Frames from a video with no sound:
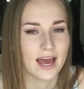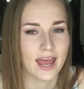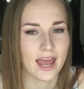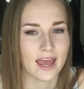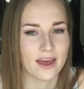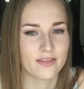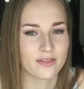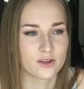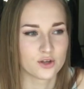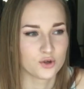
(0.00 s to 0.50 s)

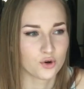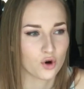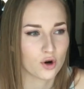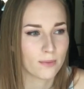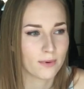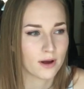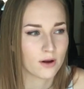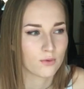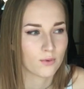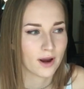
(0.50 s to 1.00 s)
and the
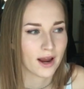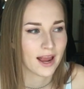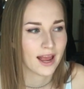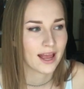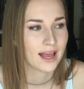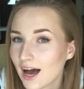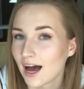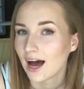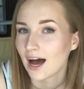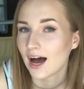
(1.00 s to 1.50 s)
doorbell
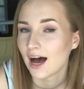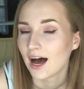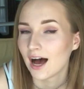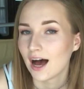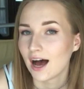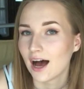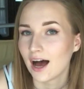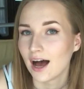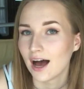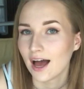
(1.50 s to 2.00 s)
rang
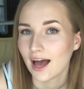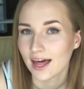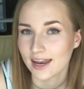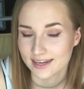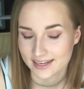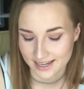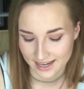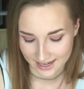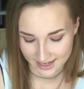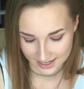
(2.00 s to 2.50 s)

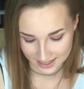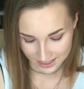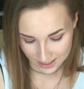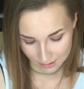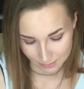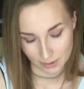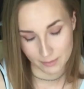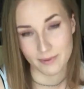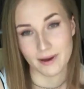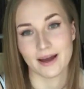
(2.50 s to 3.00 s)
and yeah, I
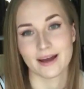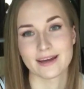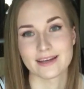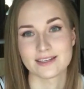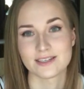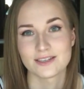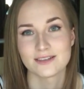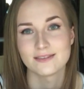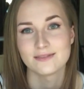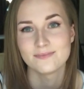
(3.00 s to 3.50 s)
got my
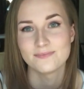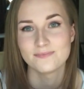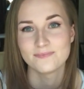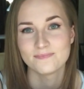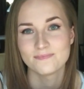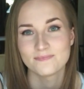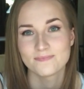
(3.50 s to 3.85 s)
package in.